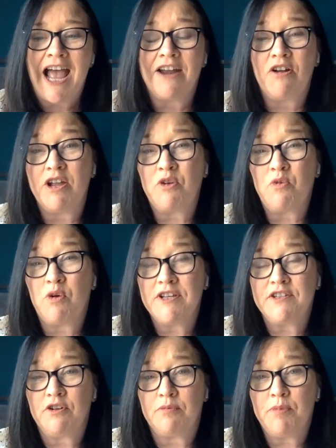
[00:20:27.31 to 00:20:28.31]
And
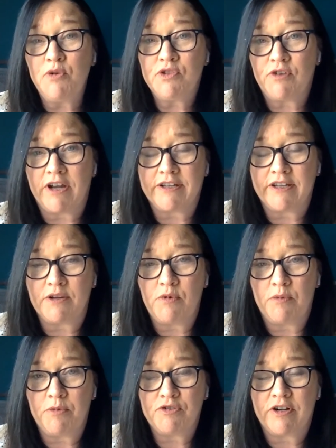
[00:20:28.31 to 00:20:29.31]
likewise, in our post-tracking,
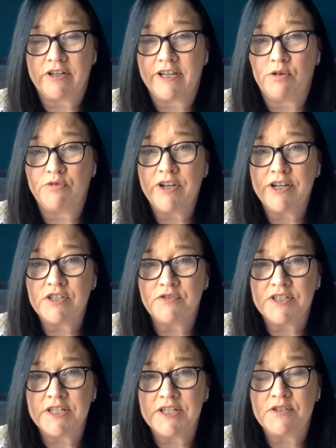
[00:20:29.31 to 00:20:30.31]
when we're tracking how effective
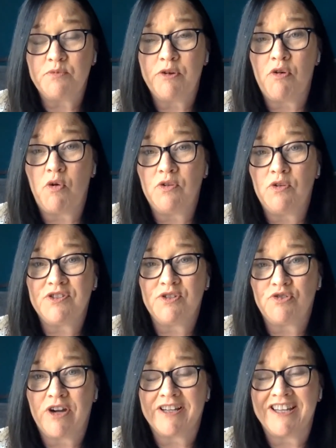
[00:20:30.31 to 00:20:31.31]
it is, we're also
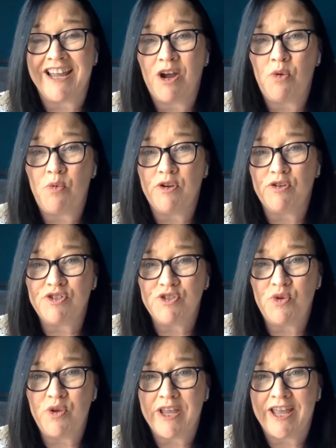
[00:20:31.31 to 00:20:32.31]
tracking how we are
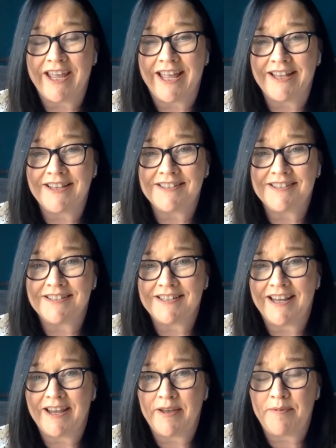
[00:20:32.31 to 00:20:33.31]
doing against
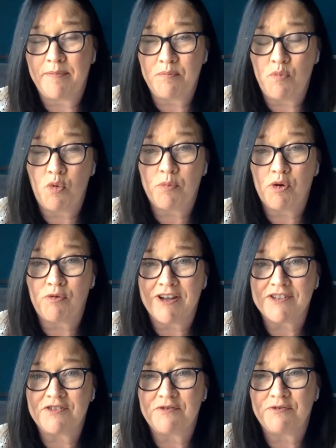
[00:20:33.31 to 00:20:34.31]
more
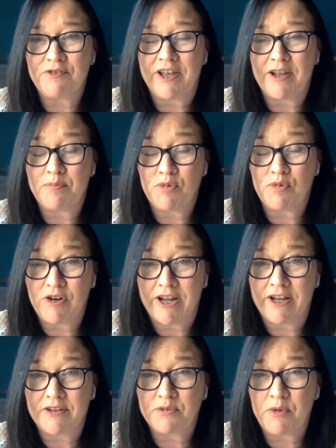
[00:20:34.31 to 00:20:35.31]
progressive
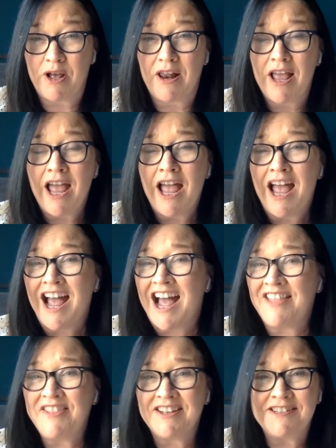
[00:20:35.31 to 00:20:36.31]
portrayal as well.
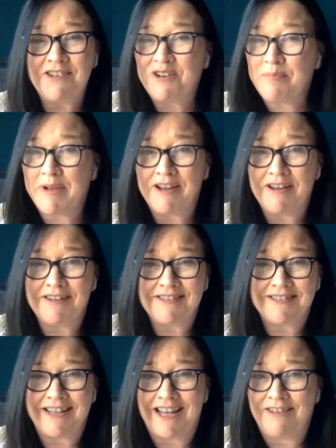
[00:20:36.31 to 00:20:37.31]
And that's not about
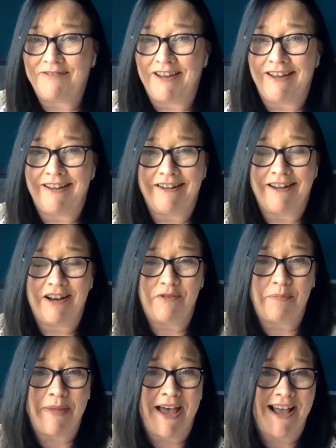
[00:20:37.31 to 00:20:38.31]
having kind of
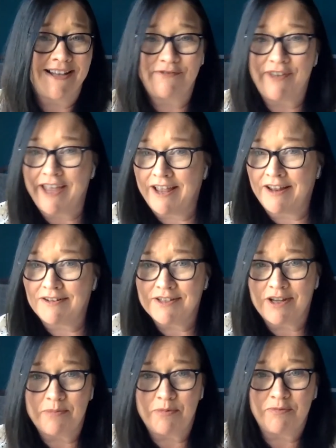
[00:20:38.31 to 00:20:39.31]
a pass-fail
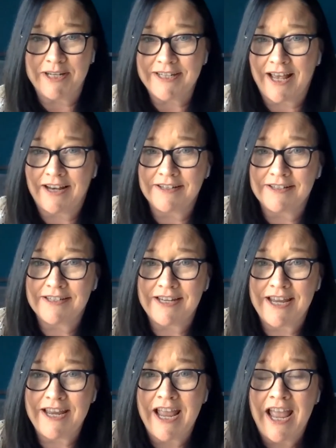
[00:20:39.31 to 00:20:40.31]
type of
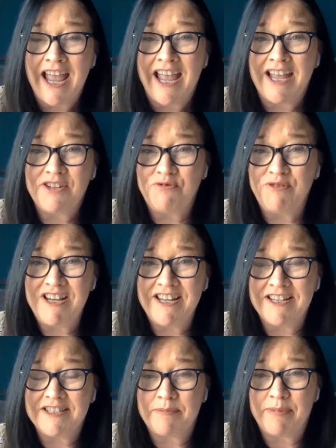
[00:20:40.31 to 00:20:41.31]
mentality. It
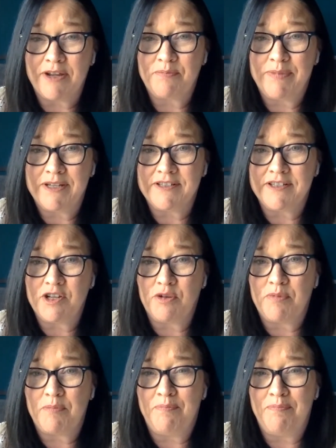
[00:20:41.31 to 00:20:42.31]
really is about building
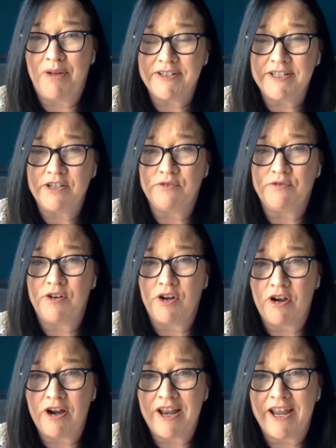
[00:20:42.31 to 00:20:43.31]
up a body of
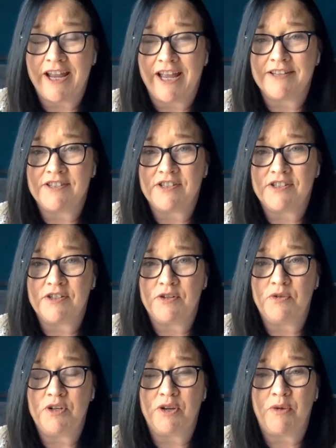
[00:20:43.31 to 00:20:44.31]
learning as
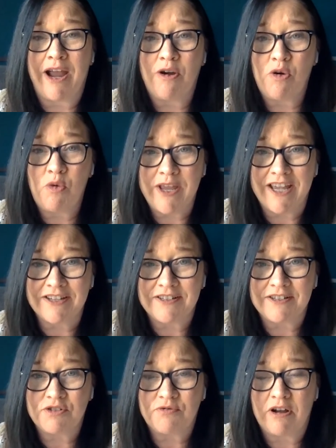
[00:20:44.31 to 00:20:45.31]
to, how are we
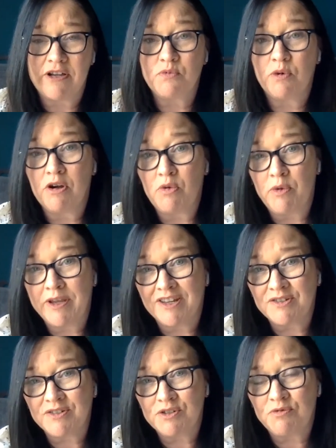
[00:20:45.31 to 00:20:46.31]
getting it right? Where are we
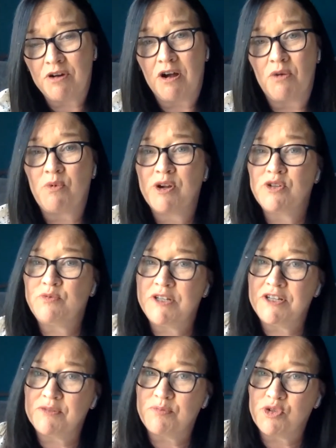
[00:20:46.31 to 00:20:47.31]
getting it wrong? Where do we
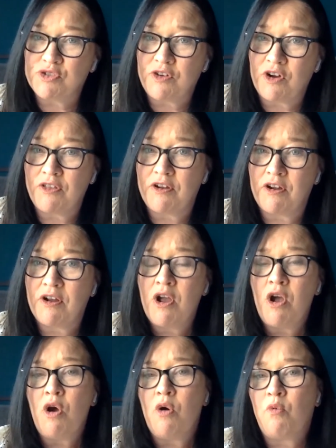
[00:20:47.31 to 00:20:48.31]
need to push further?
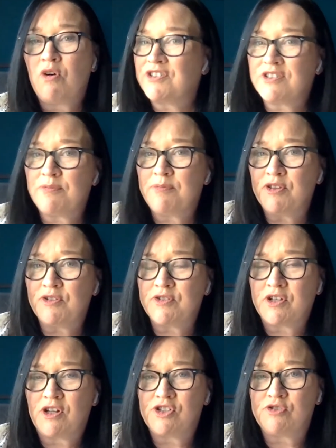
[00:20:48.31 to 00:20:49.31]
What are some of those
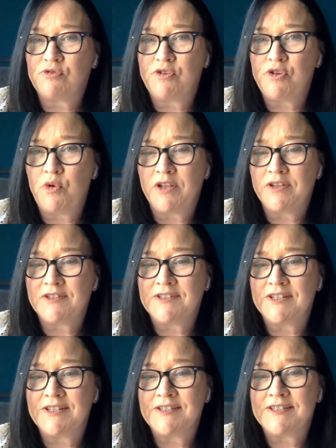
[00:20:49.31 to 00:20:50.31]
cultural
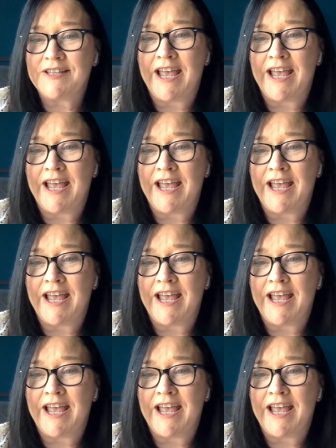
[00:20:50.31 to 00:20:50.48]
nuances?